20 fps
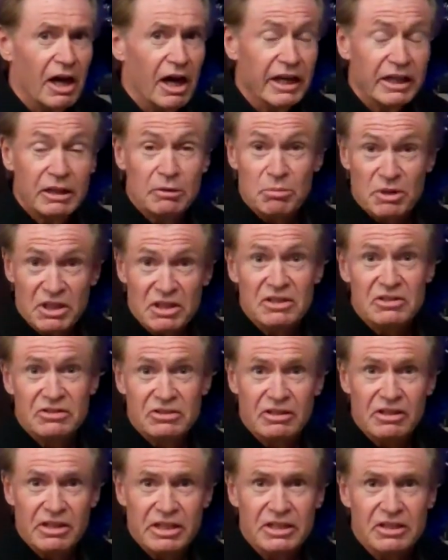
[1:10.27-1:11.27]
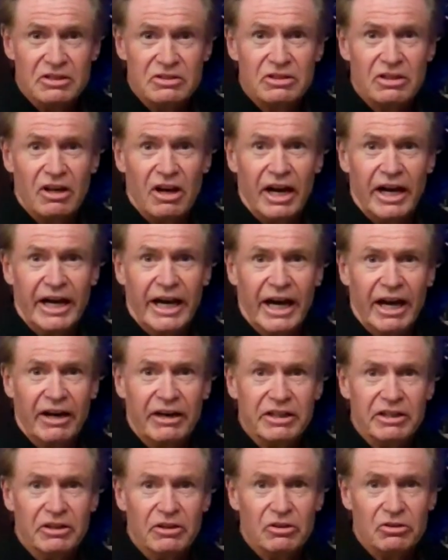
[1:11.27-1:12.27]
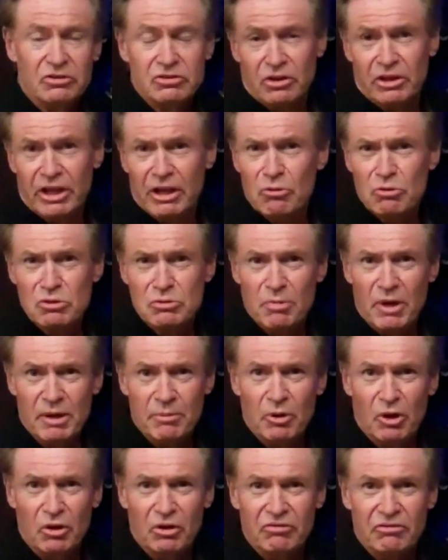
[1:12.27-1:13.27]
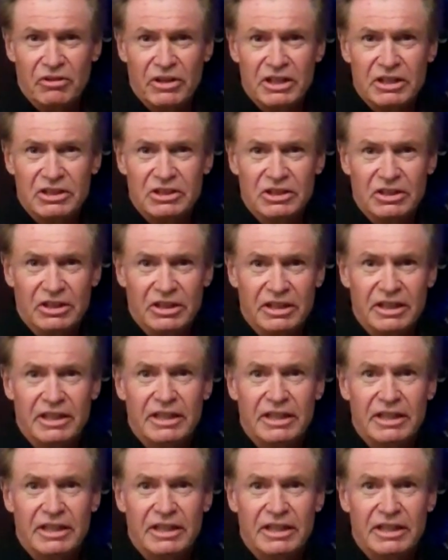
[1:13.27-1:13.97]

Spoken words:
I could be the skinniest guy out here. So that was my motivation.